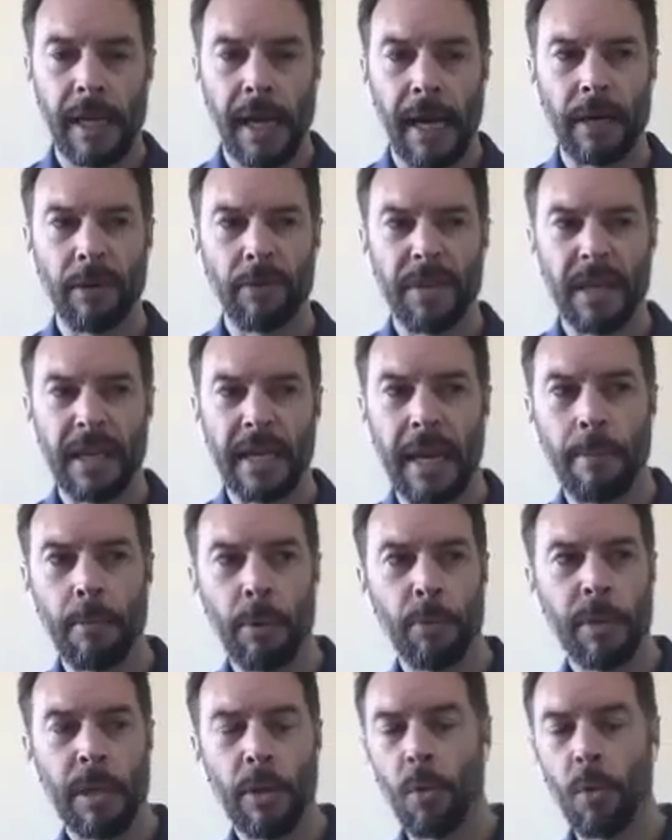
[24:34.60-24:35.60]
I don't think
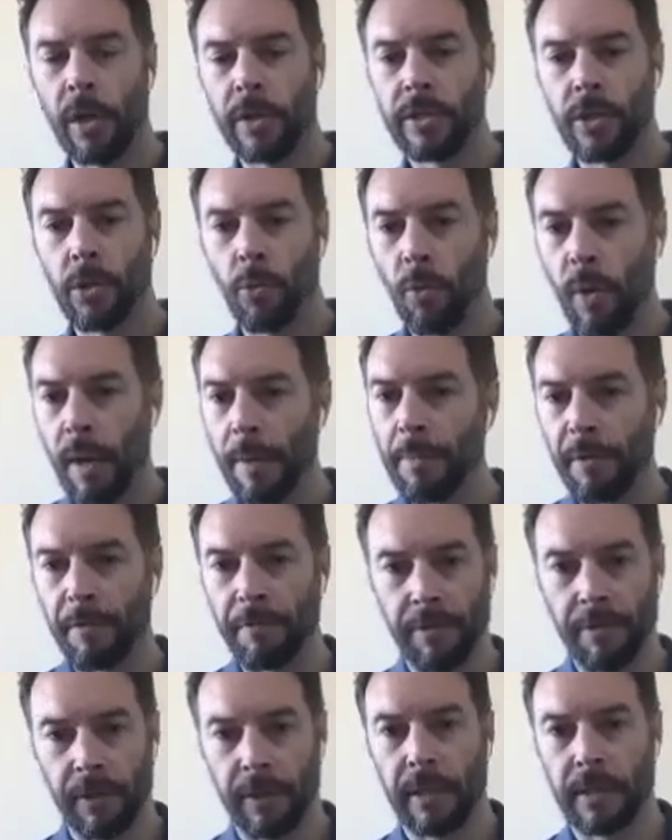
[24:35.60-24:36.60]
MLB wants to rip
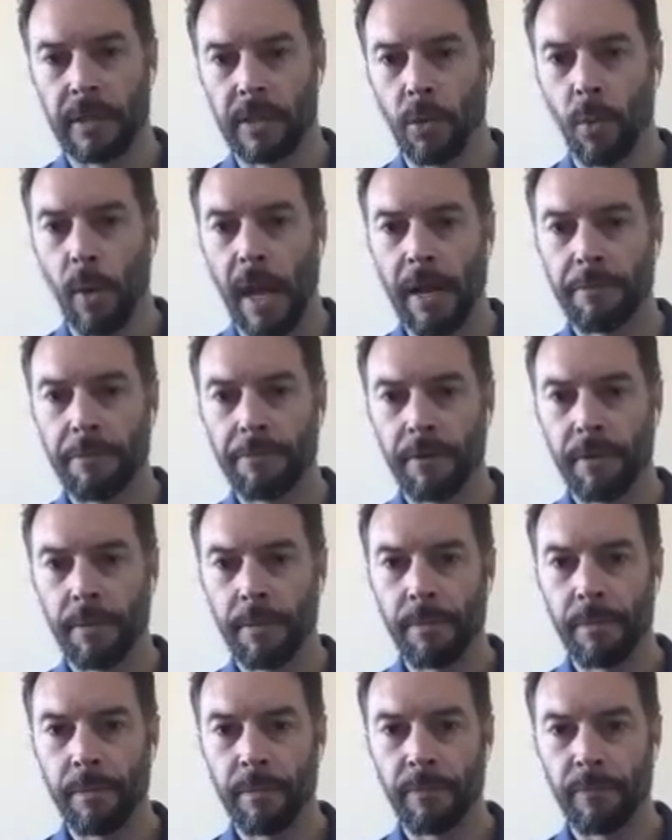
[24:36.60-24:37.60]
affiliates away
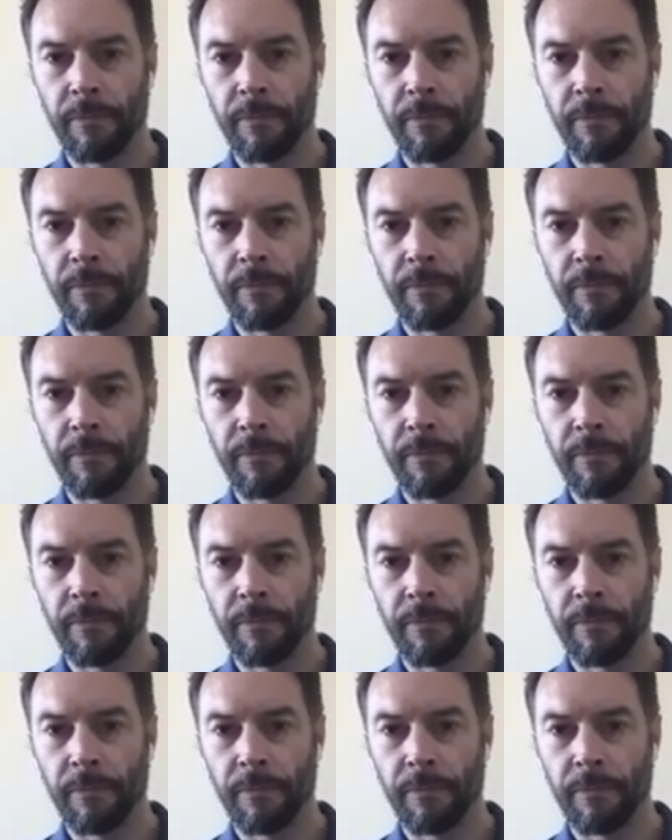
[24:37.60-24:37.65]
from